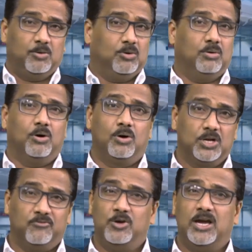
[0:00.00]
Or
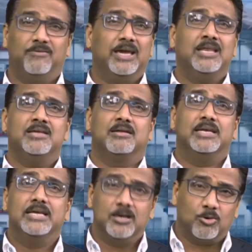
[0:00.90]
if you have any other
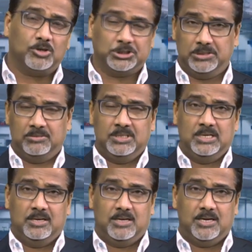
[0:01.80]
legal question
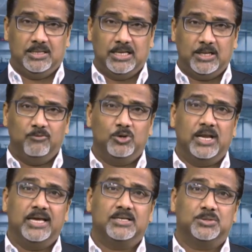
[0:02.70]
that you would
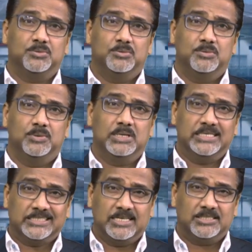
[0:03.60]
like to
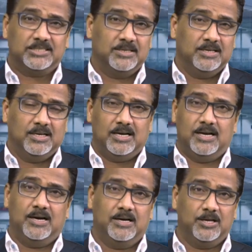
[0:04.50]
discuss,
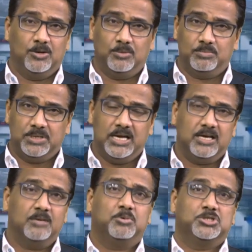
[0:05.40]
take
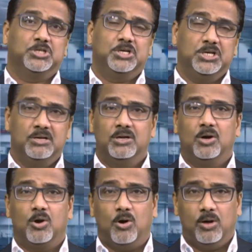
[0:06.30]
an opportunity,
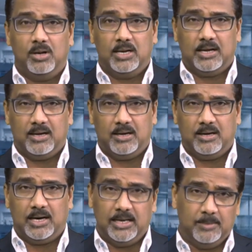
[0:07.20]
call
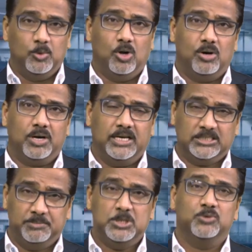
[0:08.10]
Alam Law and
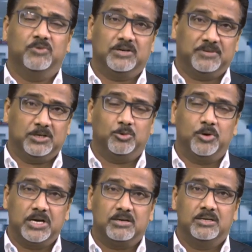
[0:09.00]
speak to one of our
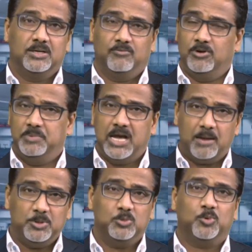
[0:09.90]
lawyers. We'll be
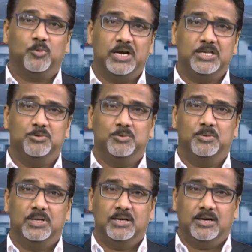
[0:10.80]
happy to provide you
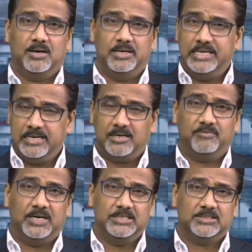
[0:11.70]
legal
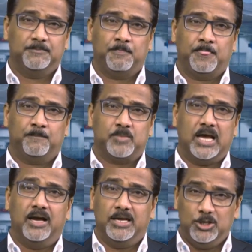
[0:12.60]
advice
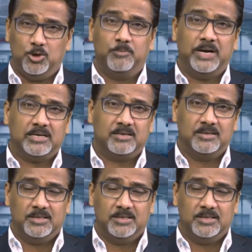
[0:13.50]
in your matter.